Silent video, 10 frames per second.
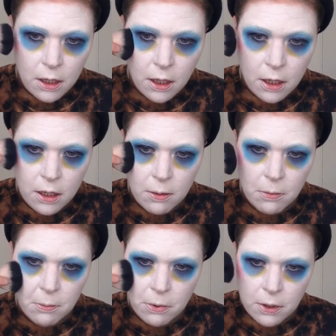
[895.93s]
And I'm going
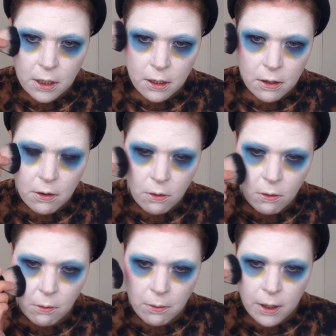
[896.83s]
to put it
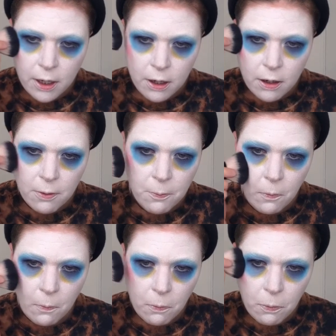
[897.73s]
where
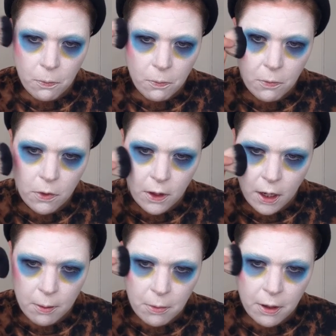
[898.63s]
the
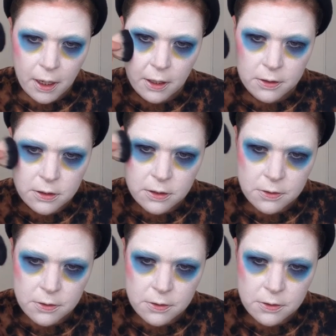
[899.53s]
eyeball ends,